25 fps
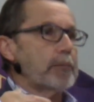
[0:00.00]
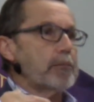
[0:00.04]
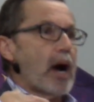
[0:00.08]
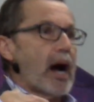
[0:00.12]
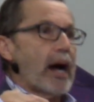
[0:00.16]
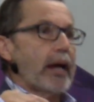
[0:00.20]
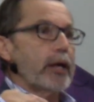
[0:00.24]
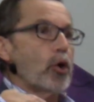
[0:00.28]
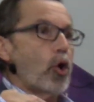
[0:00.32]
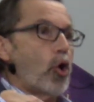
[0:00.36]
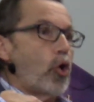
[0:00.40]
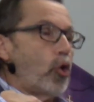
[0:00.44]

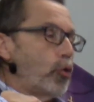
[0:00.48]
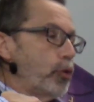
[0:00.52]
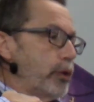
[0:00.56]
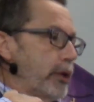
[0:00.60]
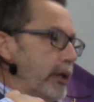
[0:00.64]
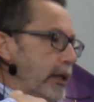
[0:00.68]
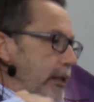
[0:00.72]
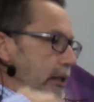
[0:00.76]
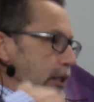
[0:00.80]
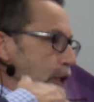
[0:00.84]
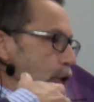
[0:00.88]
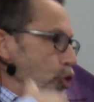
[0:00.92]
my
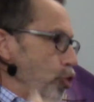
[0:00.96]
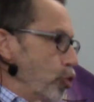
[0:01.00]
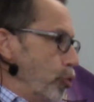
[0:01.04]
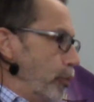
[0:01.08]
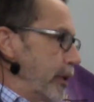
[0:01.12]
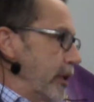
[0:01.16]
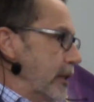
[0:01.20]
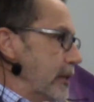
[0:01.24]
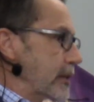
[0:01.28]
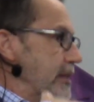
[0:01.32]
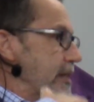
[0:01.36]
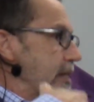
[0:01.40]
own
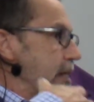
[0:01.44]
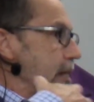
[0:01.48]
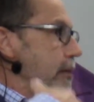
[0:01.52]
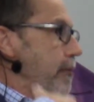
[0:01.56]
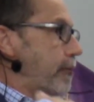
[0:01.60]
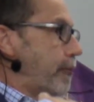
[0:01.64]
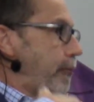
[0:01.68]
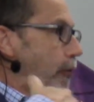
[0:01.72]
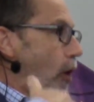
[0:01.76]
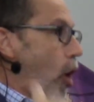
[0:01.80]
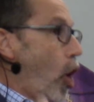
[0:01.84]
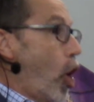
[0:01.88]
human
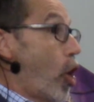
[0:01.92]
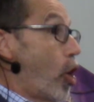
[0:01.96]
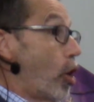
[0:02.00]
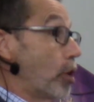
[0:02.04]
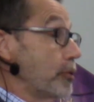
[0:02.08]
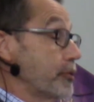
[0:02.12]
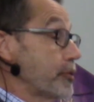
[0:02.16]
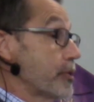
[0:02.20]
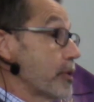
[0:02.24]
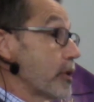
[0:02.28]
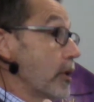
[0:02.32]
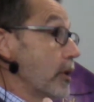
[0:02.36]

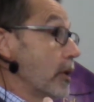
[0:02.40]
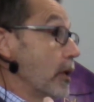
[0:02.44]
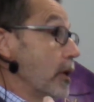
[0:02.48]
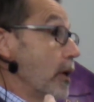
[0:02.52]
default,